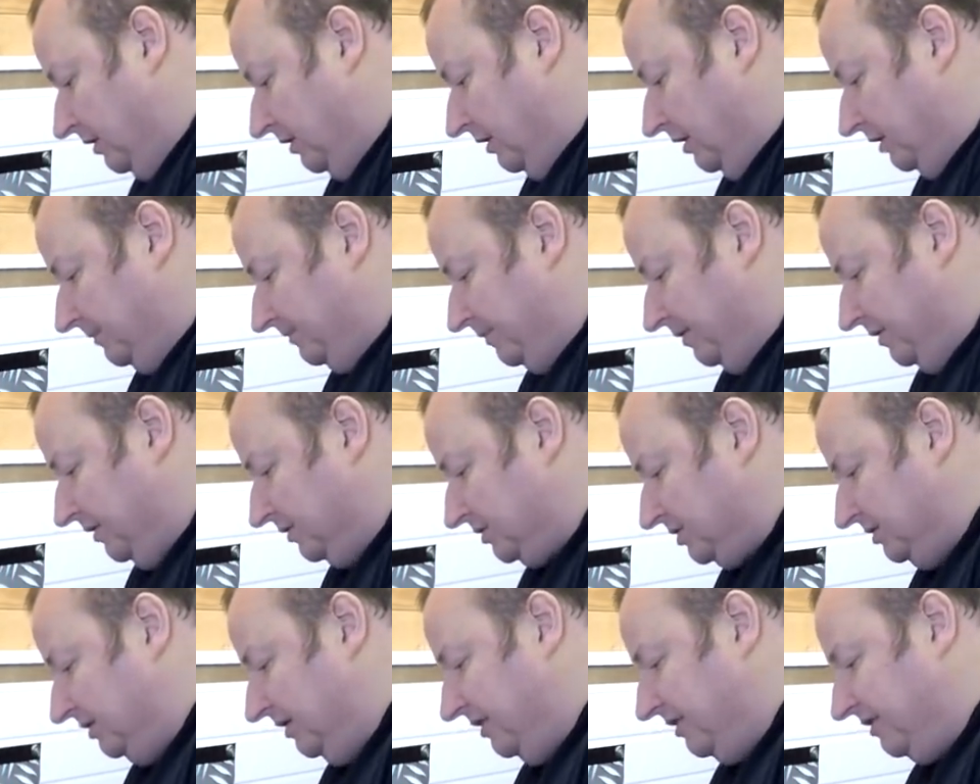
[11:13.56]
I
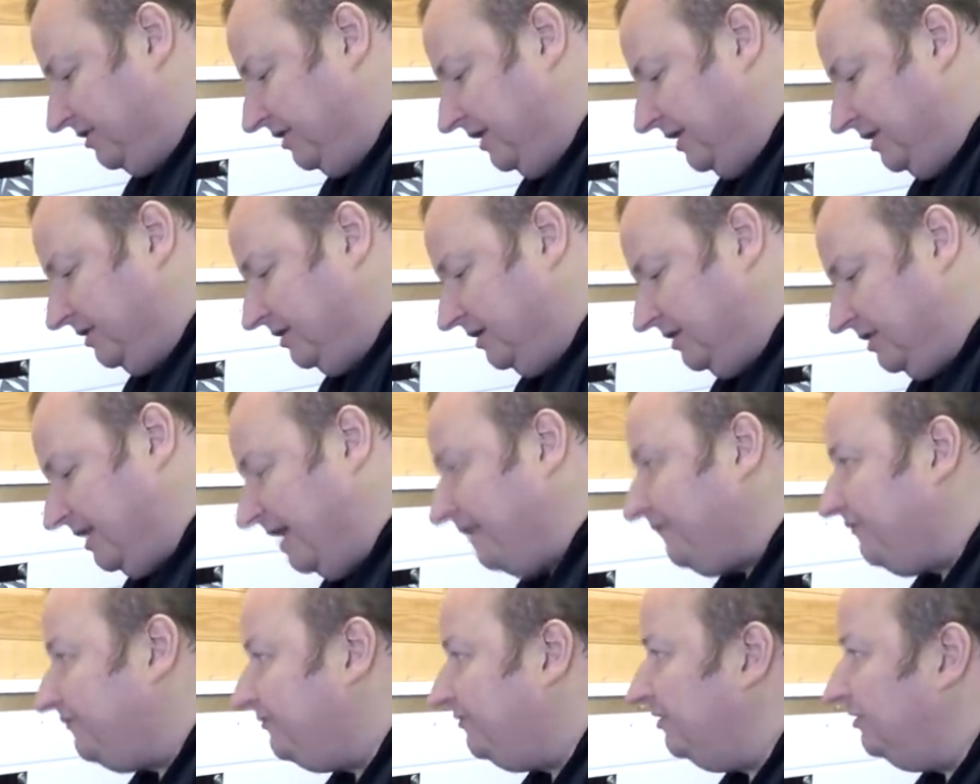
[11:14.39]
personally think that
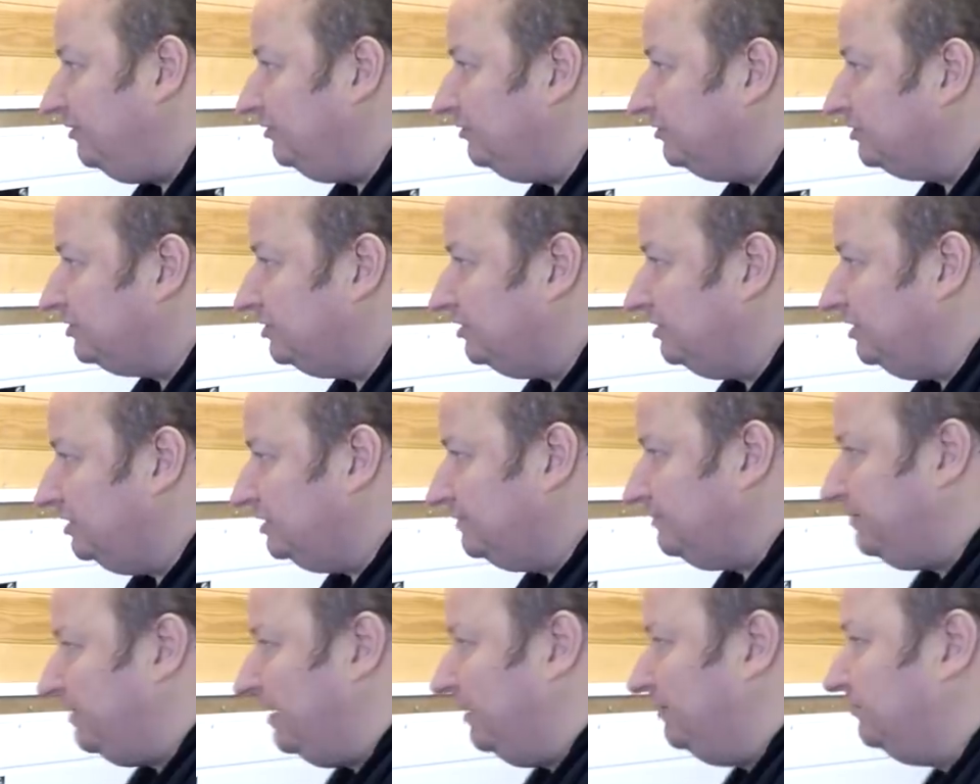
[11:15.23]
that fuse has
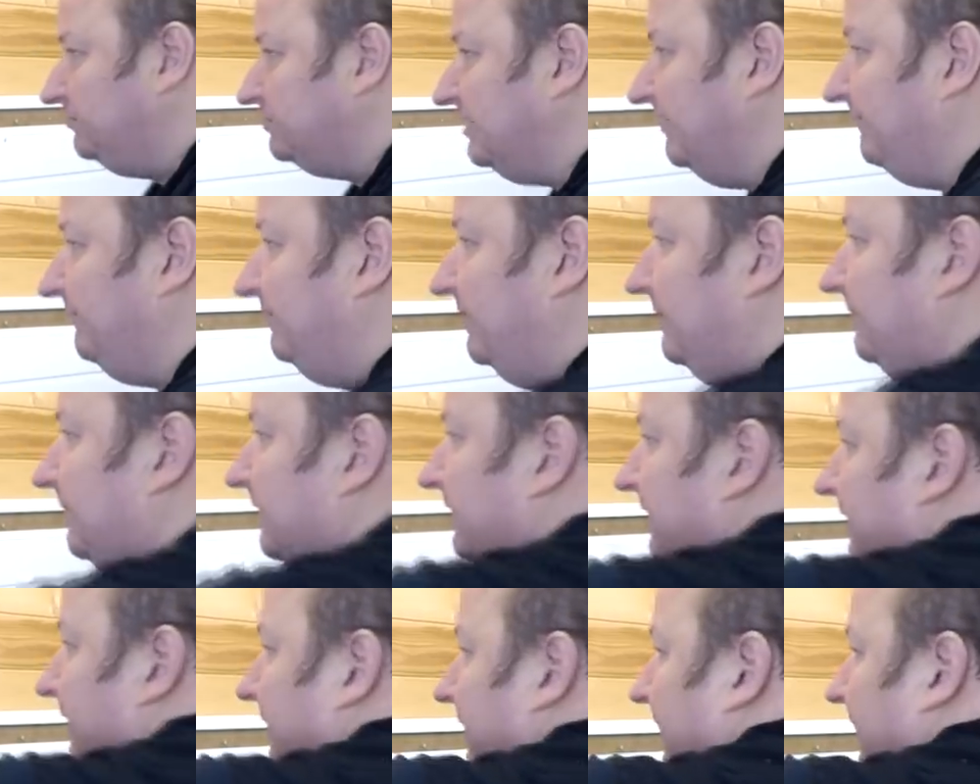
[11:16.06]
blown something, but there